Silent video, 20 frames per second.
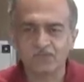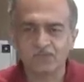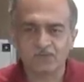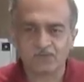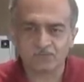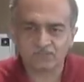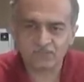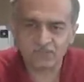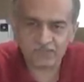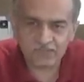
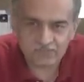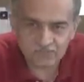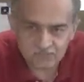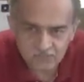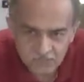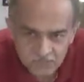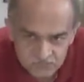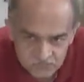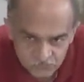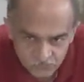of the
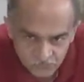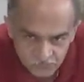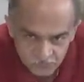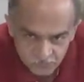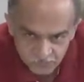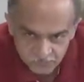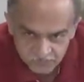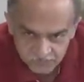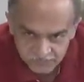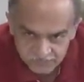government's
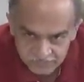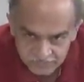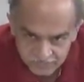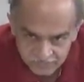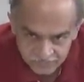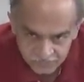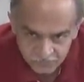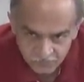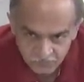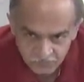own
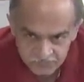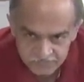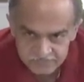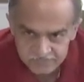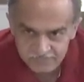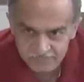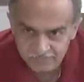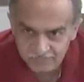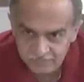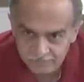declared
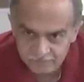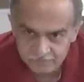policy.